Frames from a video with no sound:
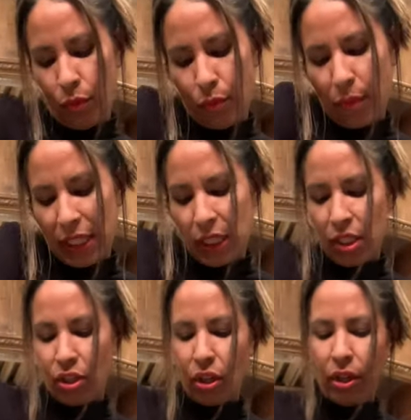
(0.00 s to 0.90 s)
my
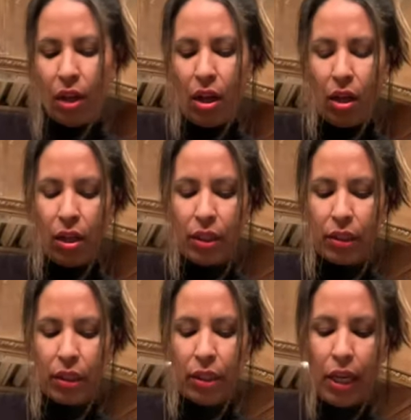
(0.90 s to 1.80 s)

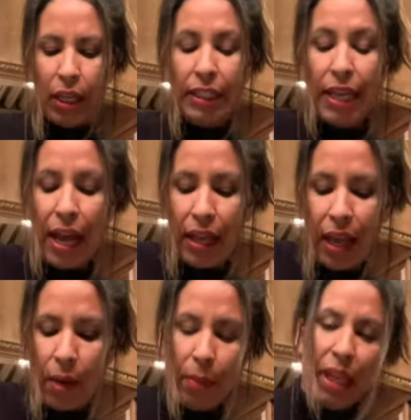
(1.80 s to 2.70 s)
sister-in-law's dad
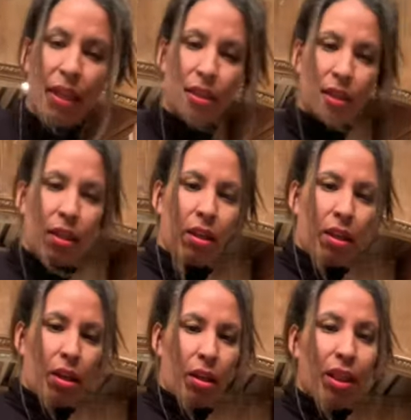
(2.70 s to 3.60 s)
had made us
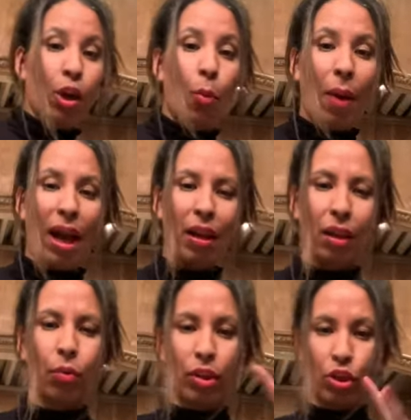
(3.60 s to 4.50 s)
the comal
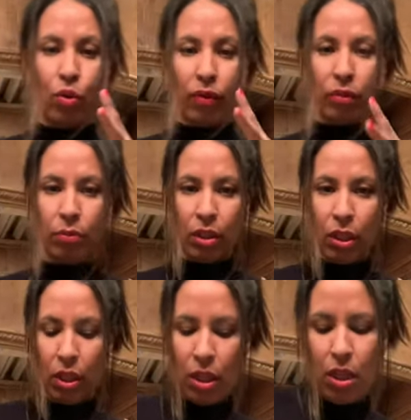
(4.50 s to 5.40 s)
with two of
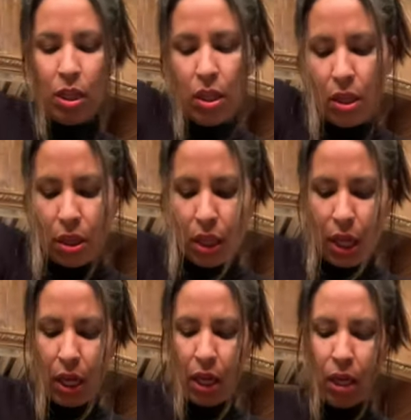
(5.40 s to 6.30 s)

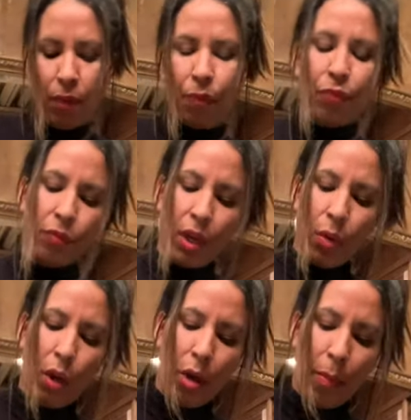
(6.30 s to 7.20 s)
them. a
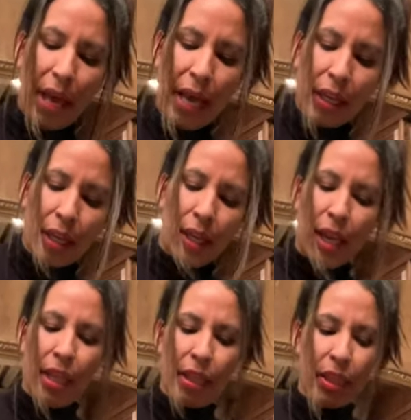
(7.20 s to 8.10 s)
while back,
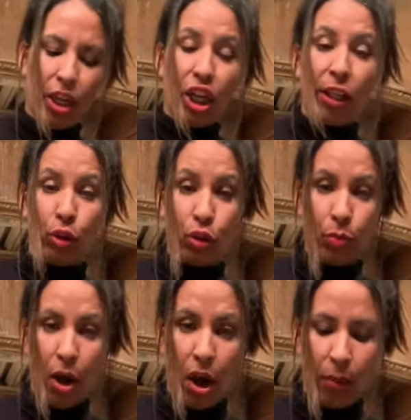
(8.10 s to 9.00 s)
and they're a little
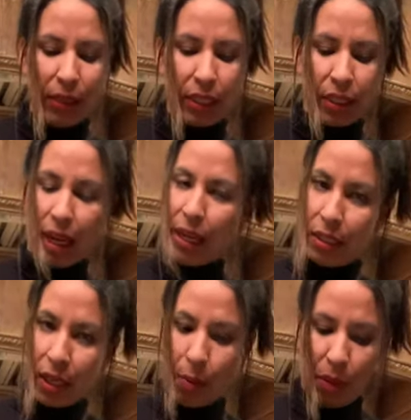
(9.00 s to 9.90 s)
small because, like I
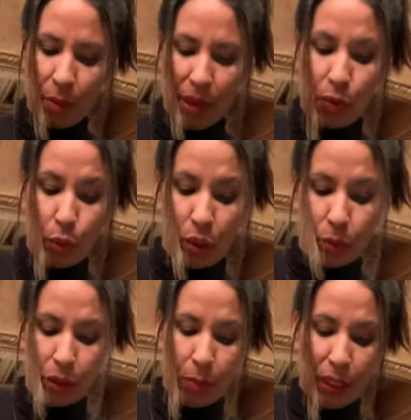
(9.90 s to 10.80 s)
said, I make mine really,
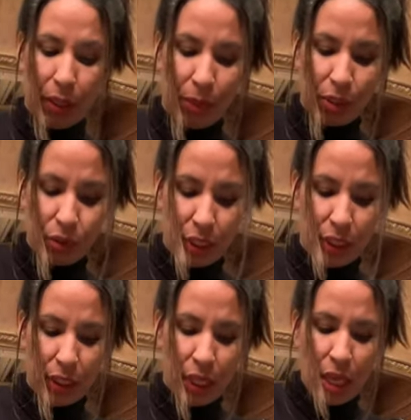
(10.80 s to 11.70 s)
really big, my tortillas.
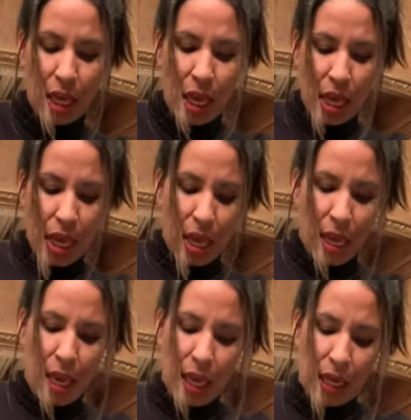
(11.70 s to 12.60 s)

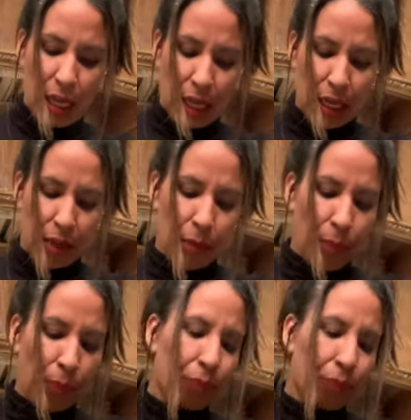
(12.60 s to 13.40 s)
And